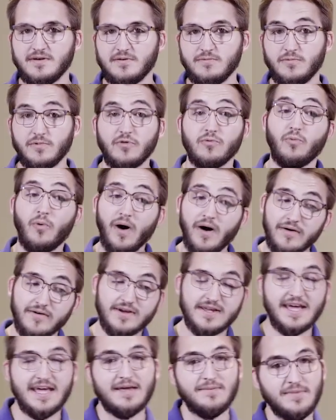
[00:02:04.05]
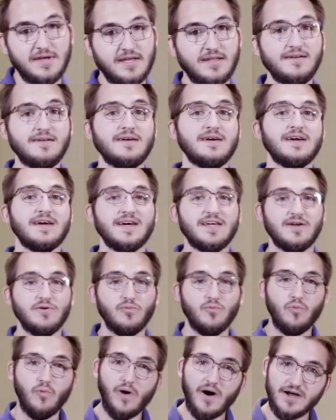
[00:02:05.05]
Well, the water came in and
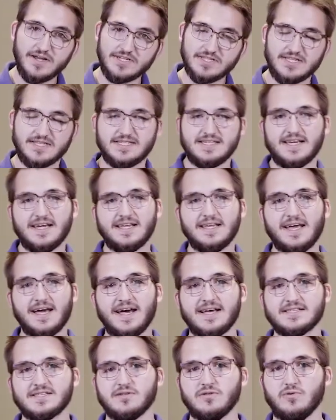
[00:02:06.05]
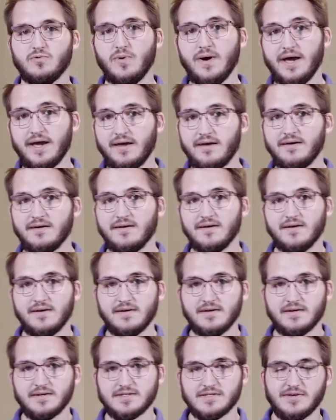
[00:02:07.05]
it washed the sandcastle away.
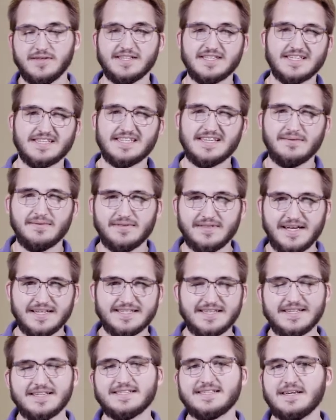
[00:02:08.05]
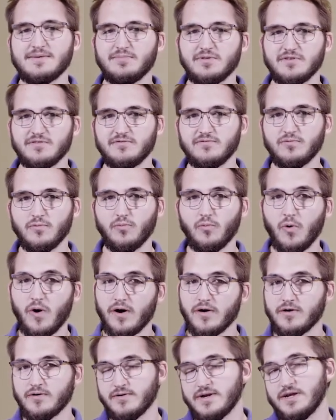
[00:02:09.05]
So that's a that's an example of
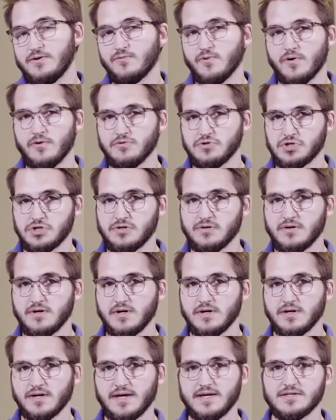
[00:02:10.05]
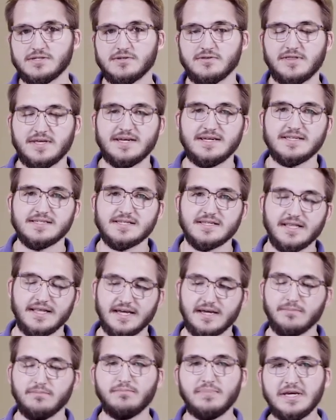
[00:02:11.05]
water erosion. Okay, so things
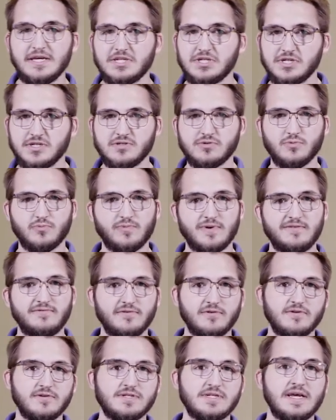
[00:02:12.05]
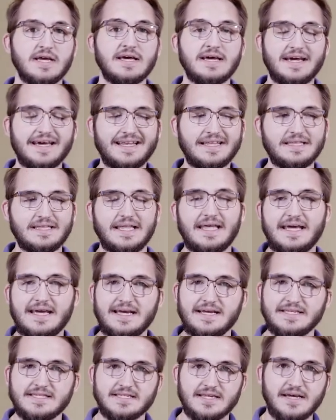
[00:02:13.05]
like beaches, rivers, and
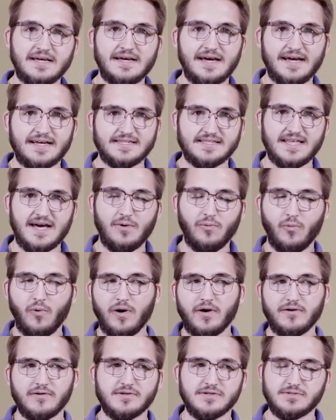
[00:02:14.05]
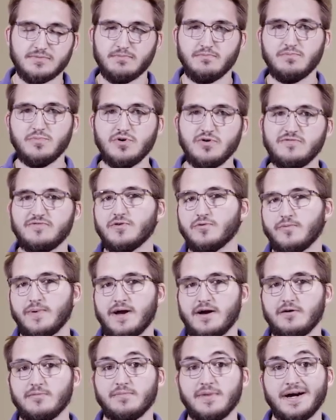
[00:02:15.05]
lakes, as that water is moved
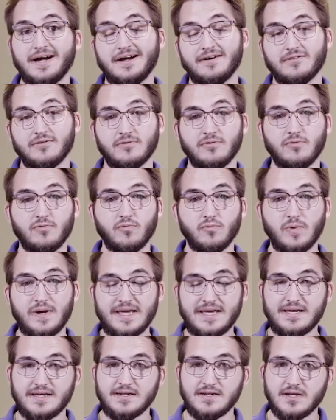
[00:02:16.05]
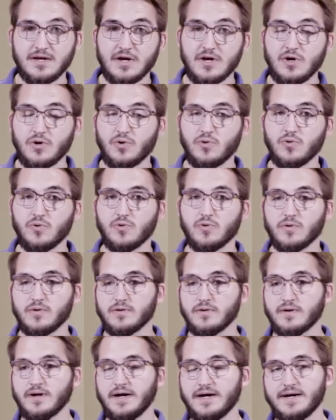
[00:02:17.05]
around by either the wind
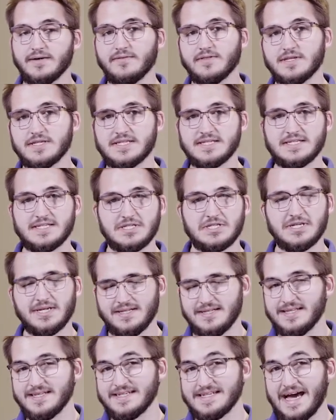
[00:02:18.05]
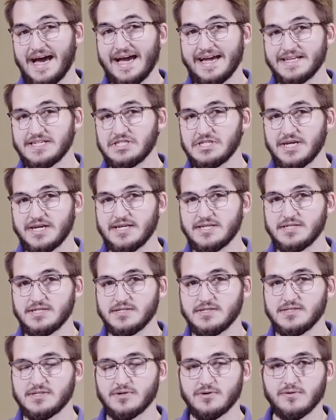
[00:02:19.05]
or uh, the, the tide
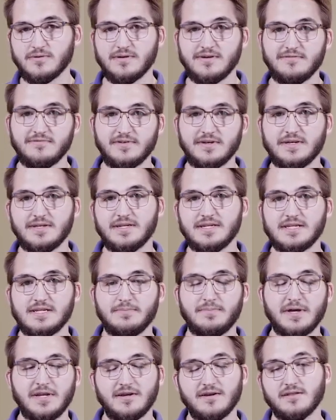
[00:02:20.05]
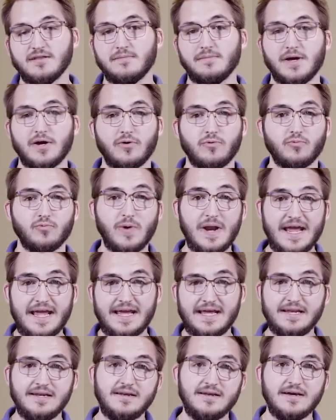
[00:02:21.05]
changes, or even depending on the amount of
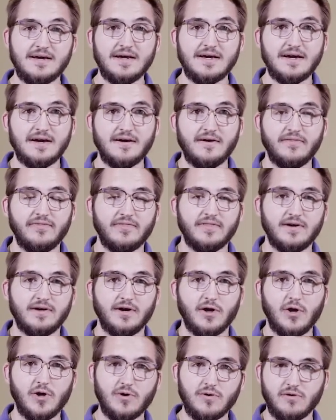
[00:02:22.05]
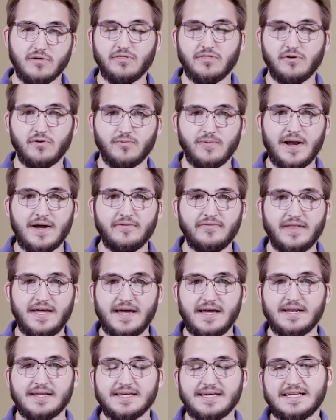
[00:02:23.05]
rain, the earth around
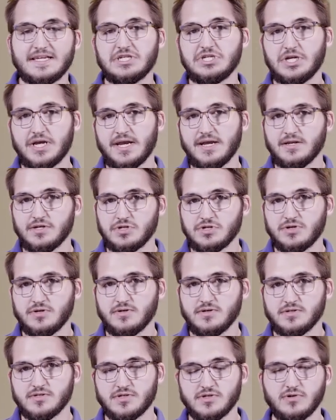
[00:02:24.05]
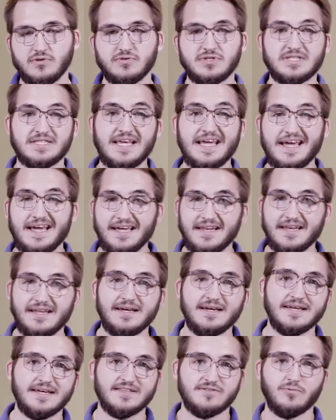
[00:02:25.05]
that can change. So sand
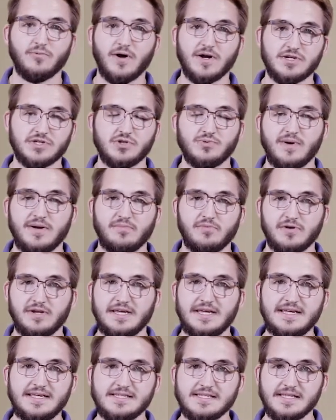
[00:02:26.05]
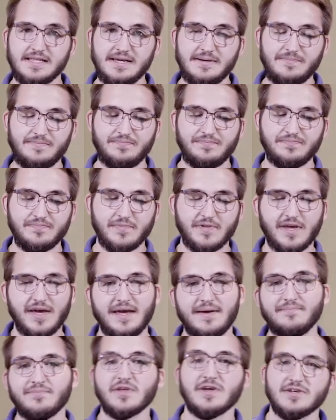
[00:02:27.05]
gets washed away pretty easily.
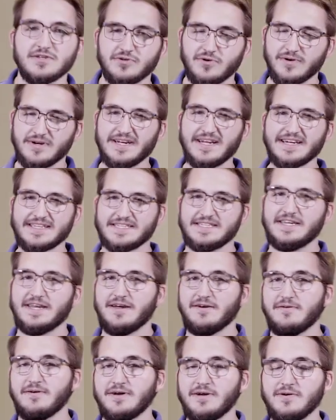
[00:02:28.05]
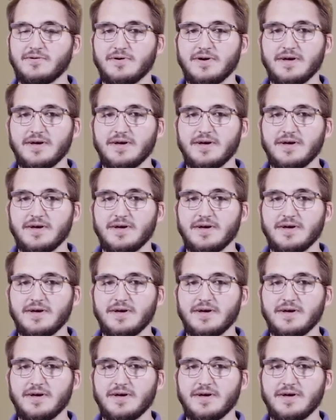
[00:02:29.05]
Okay, so our next scenario.